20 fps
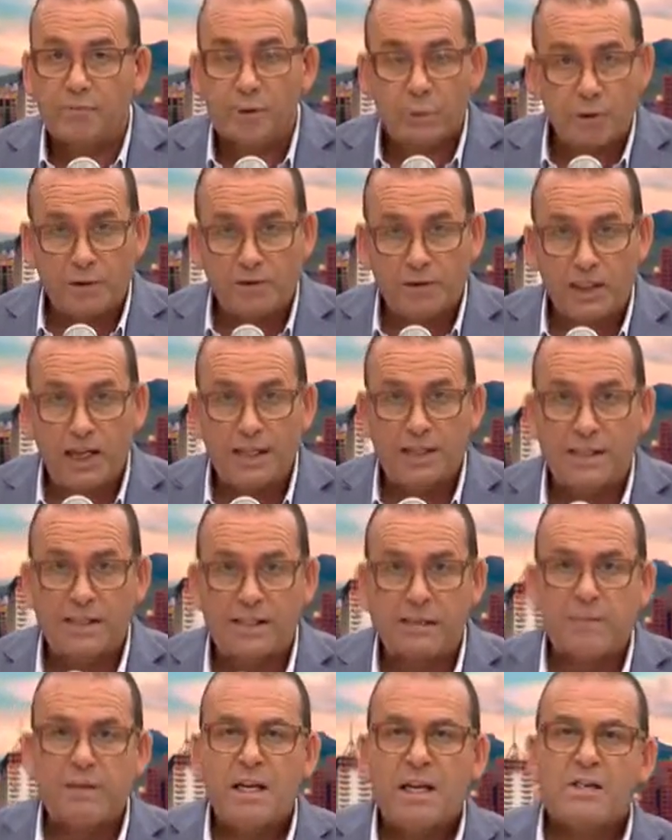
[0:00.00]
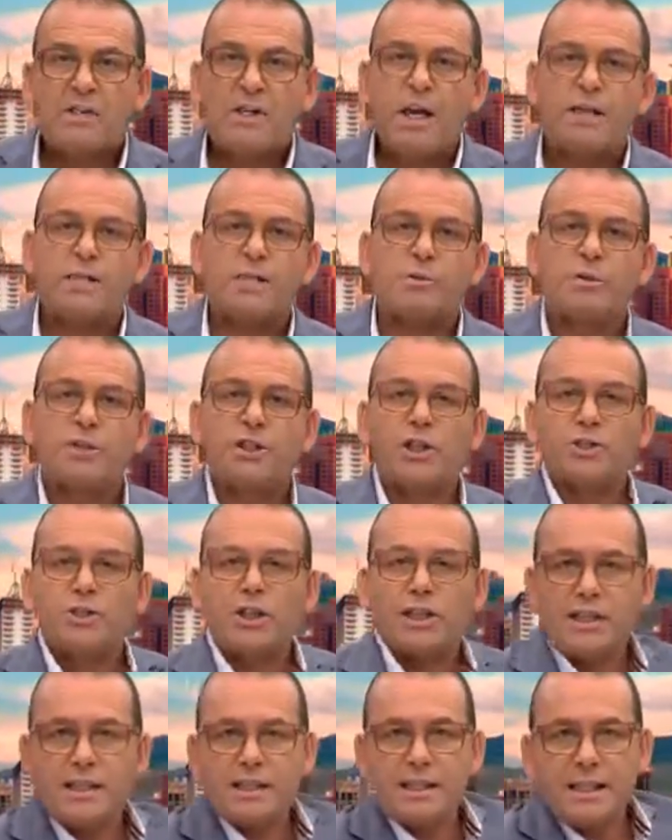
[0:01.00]
Whatever that is. Scientist Michelle
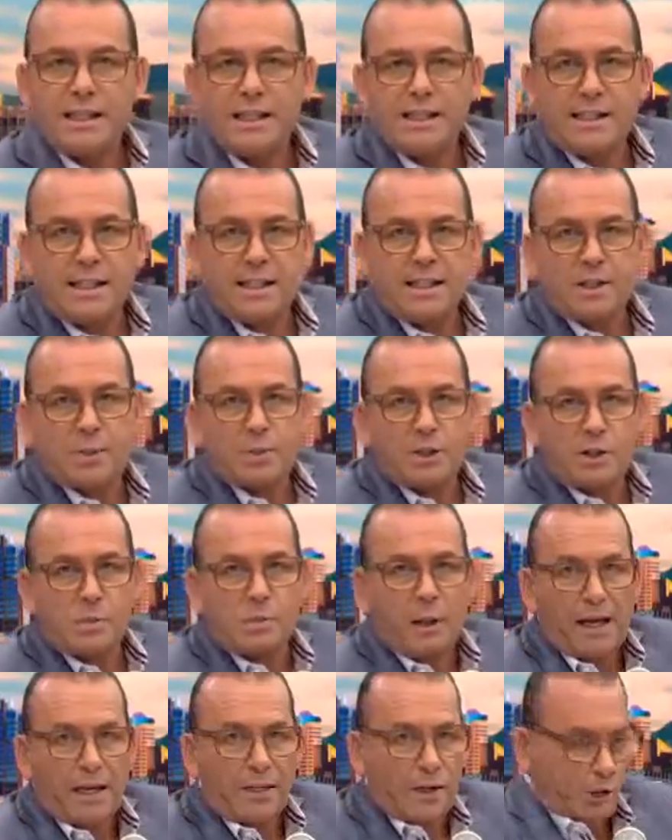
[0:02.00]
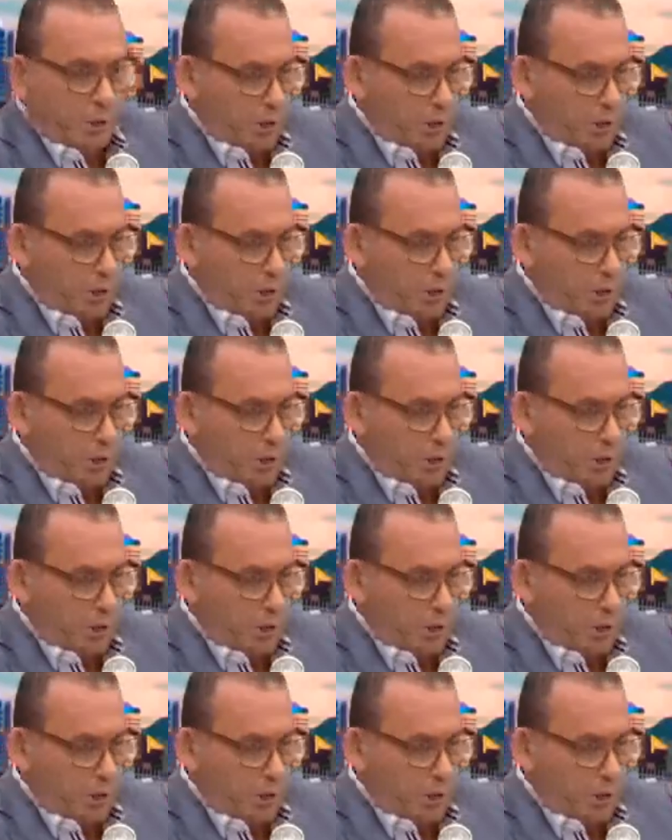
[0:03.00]
Dickinson is here to explain,